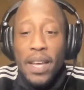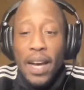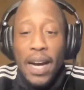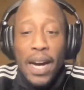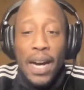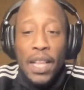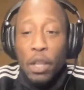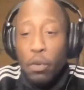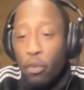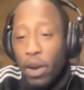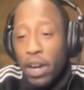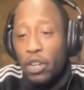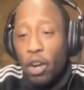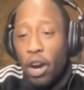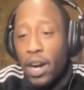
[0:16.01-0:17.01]
The
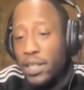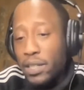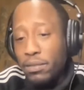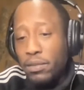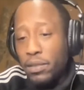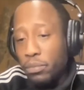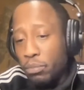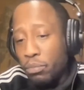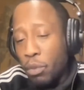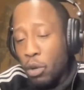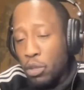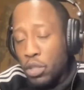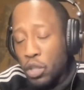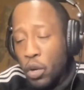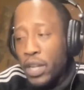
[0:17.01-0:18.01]
red card
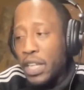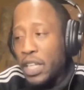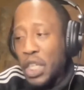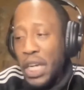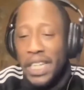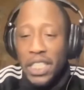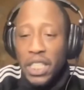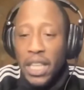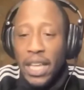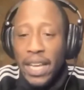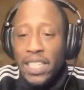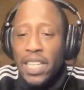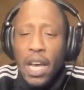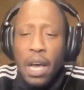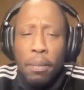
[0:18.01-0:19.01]
most certainly changed
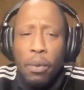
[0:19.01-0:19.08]
things,